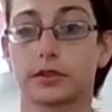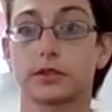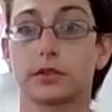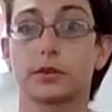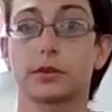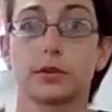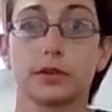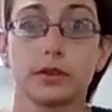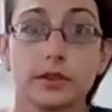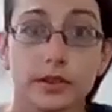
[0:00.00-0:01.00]
So
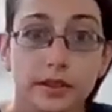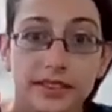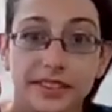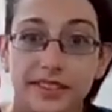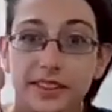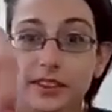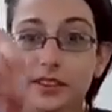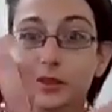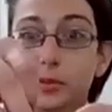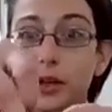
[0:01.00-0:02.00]

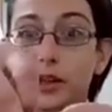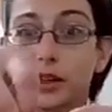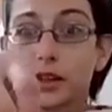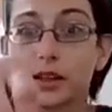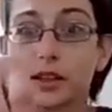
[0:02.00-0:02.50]
there is my